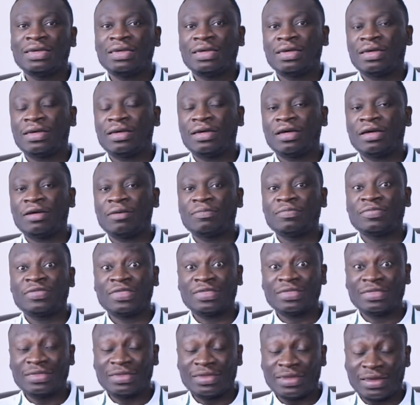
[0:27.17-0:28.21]

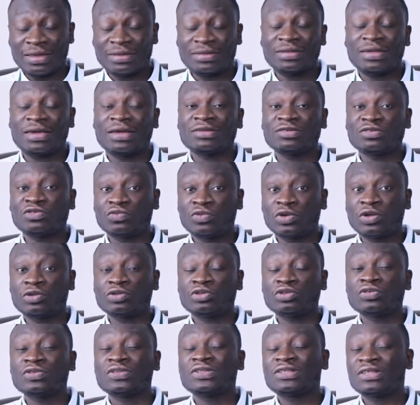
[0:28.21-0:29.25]
that as well to
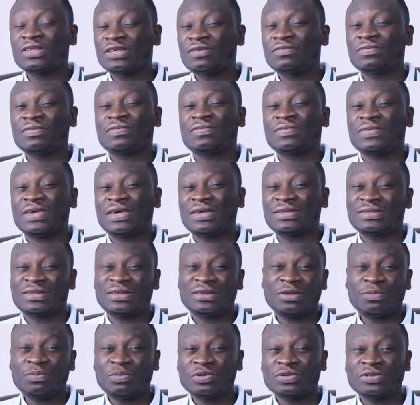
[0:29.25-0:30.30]
see if there's any
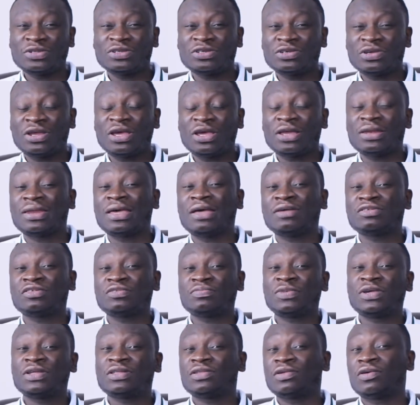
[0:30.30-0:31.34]
position
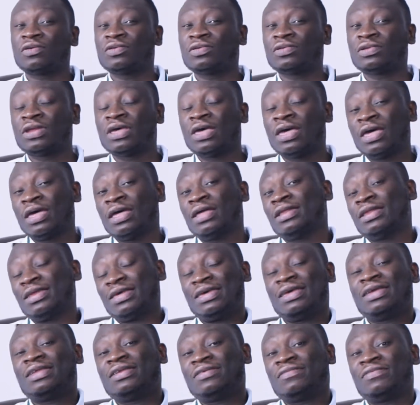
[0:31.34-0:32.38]
announcement on the
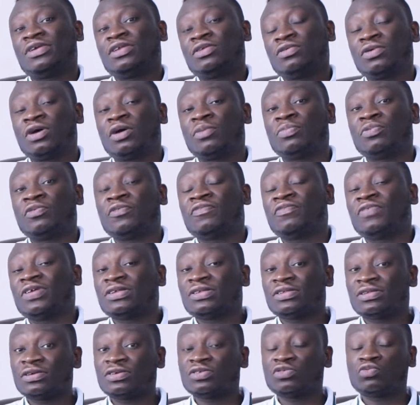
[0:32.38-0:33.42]
individual
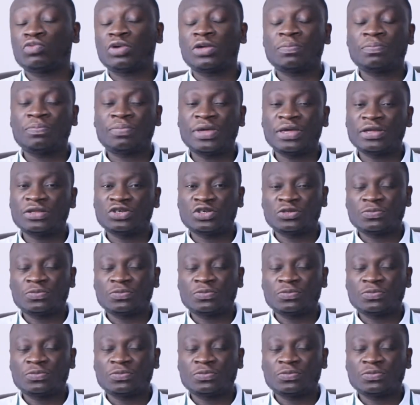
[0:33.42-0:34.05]
professor's web page.